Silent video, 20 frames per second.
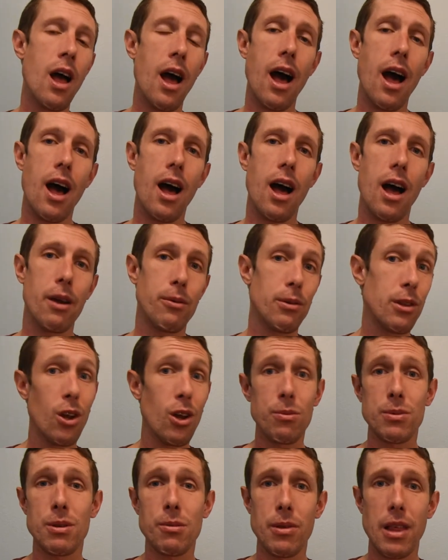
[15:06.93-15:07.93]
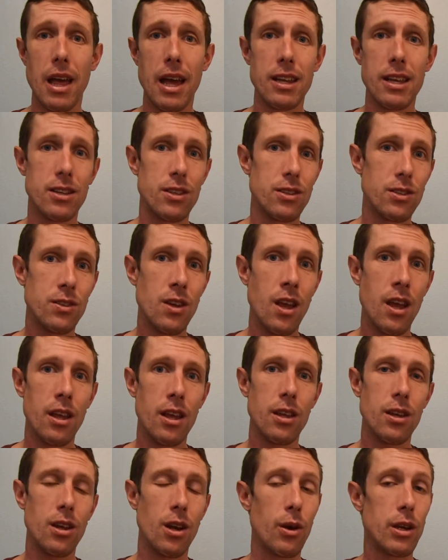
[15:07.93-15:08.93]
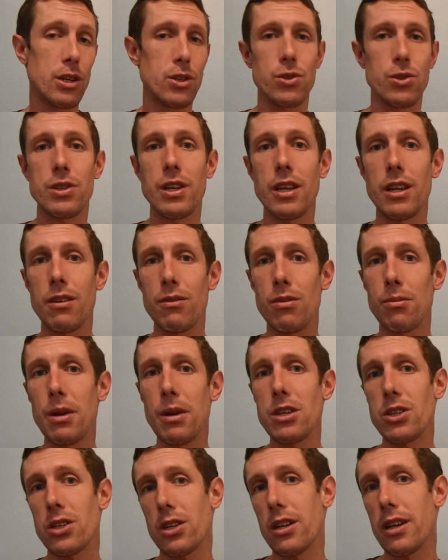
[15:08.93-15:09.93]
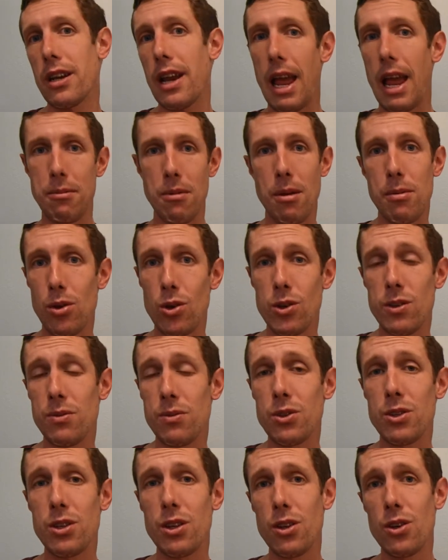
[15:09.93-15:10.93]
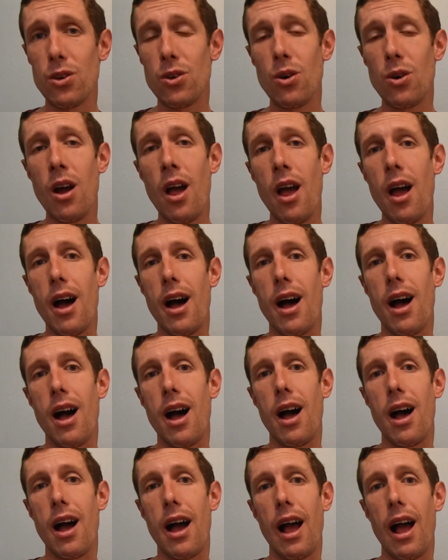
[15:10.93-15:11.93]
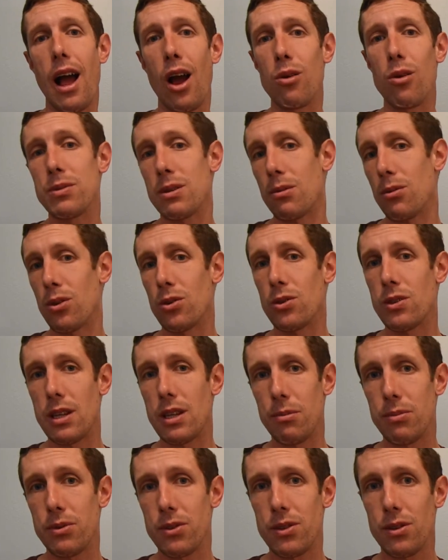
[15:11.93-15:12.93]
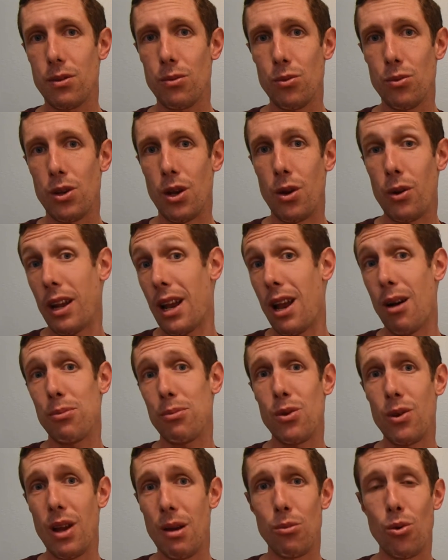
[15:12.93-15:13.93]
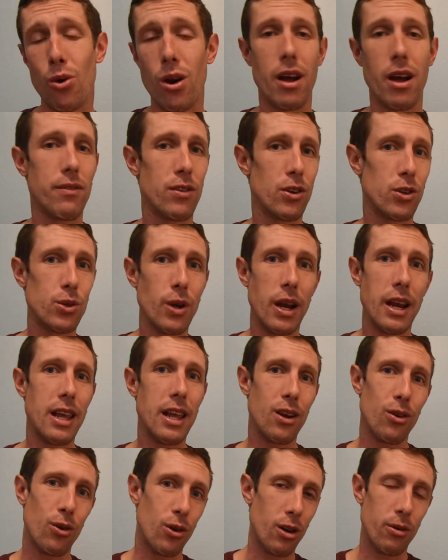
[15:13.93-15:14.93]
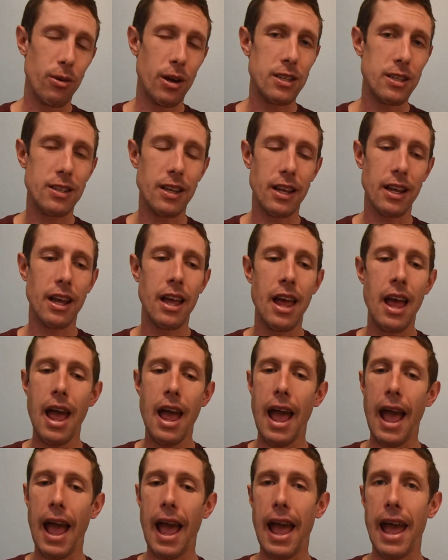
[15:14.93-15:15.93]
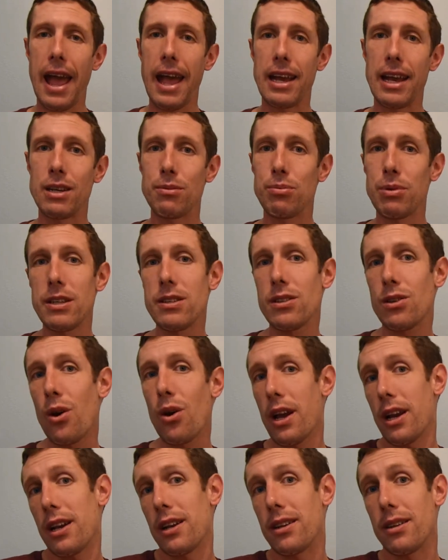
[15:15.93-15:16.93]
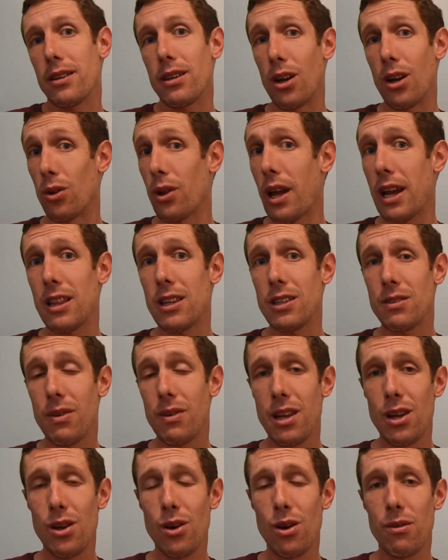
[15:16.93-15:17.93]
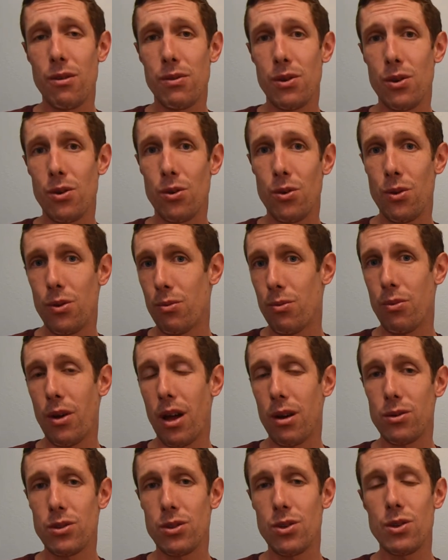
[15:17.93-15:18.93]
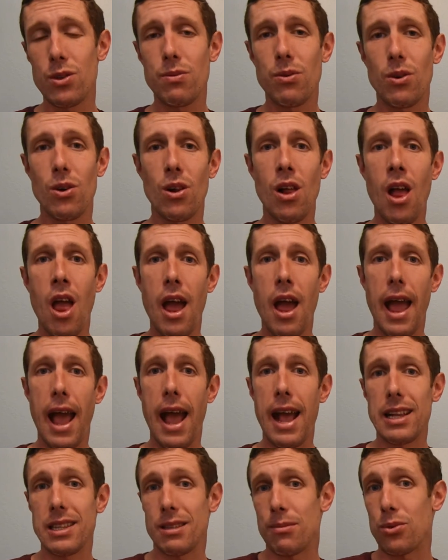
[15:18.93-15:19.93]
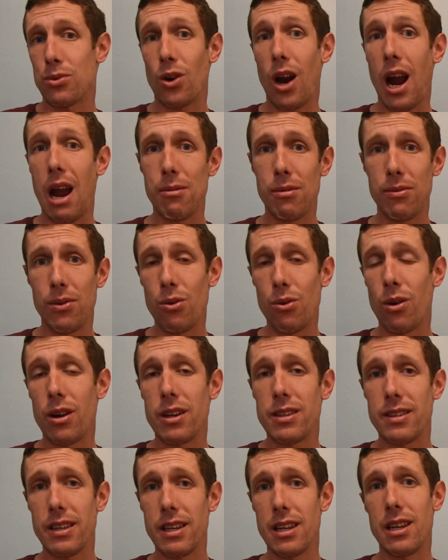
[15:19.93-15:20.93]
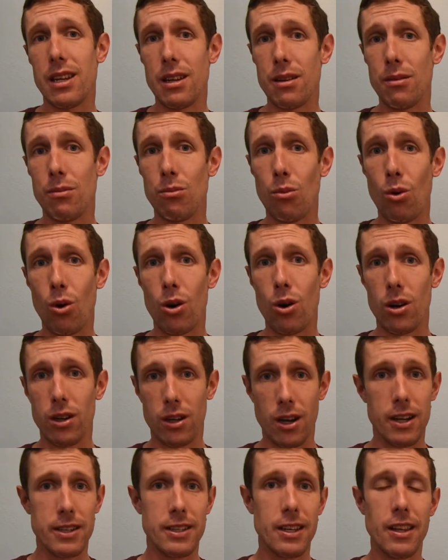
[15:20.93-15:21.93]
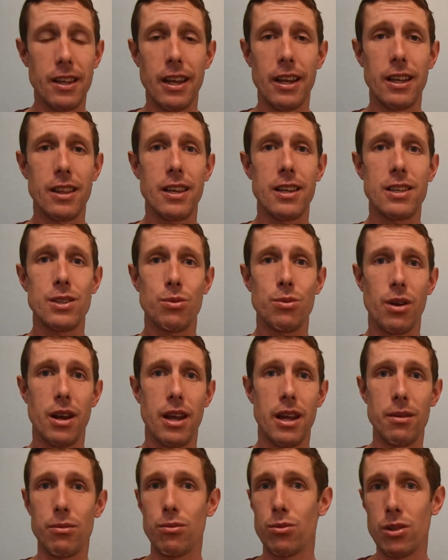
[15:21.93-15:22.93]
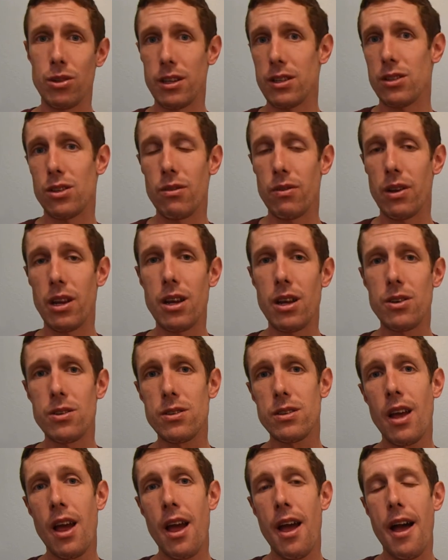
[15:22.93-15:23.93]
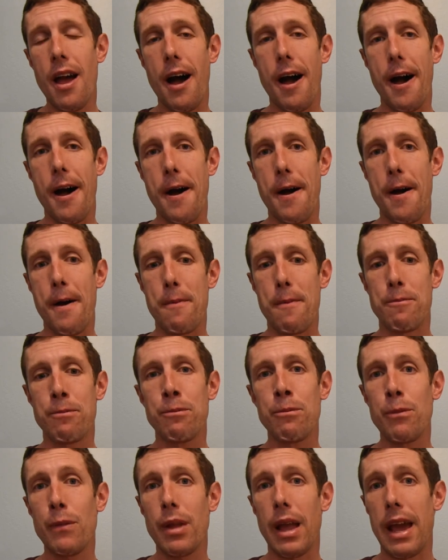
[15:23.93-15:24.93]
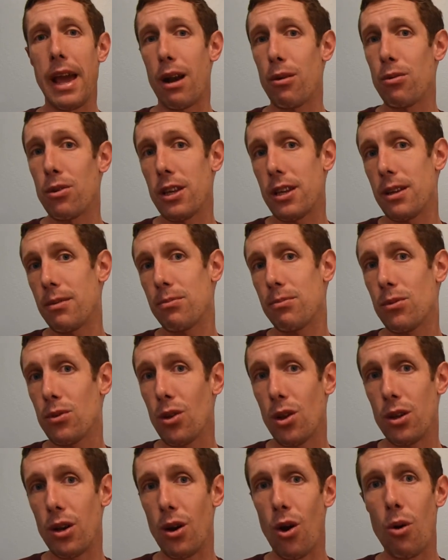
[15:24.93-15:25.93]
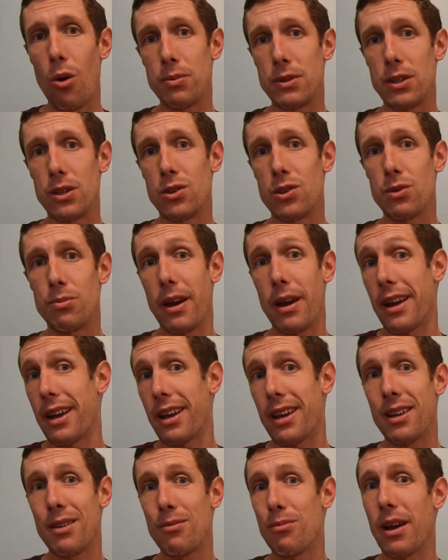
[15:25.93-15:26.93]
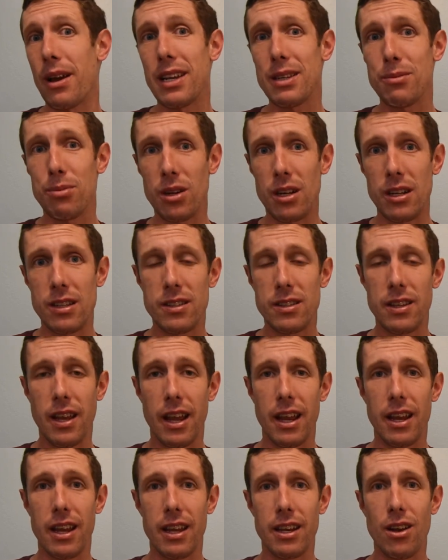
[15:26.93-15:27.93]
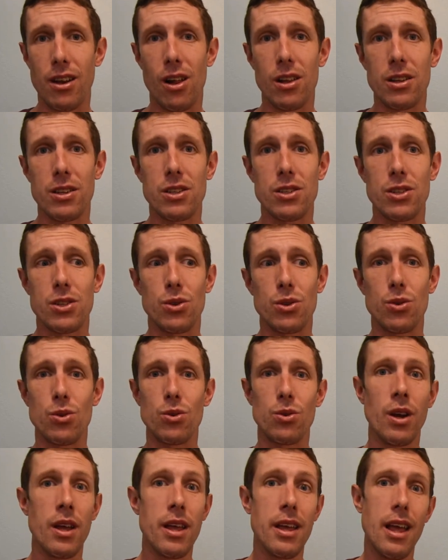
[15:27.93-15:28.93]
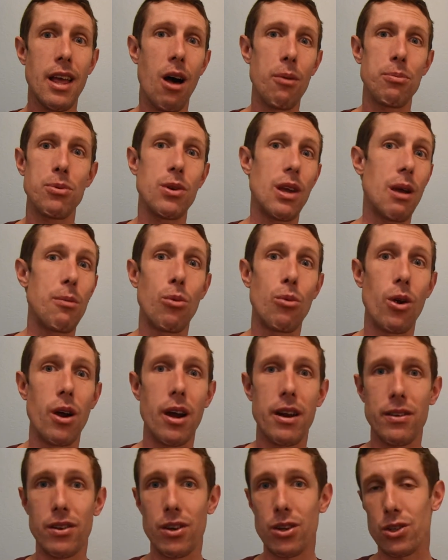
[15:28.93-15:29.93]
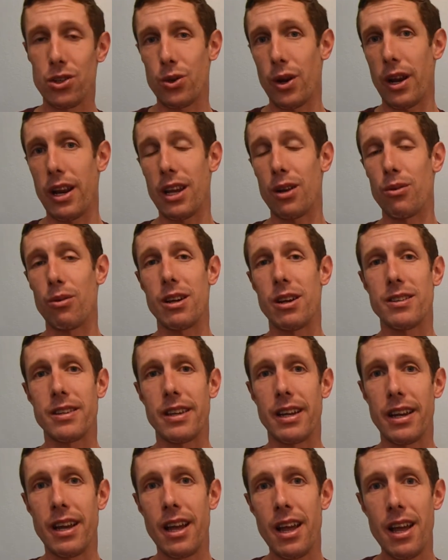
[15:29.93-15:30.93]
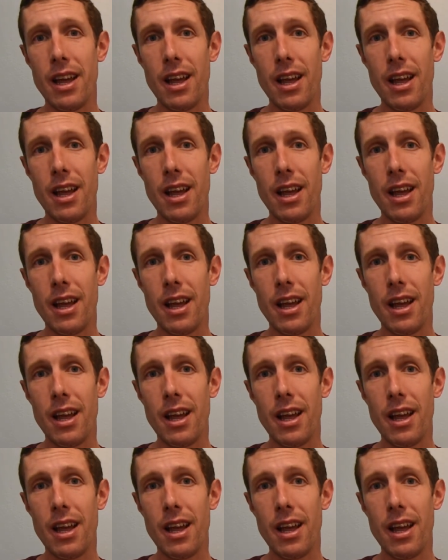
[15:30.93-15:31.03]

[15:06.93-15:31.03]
I really hope some of that is interesting information and maybe useful to you. I hope some of those tips can help you get more out of your training or your racing. And please go ahead and like this video if you thought it was useful, and subscribe if you want to see more content like this when I release new videos. And I really hope to use my experience and knowledge to help you get more out of your training and racing.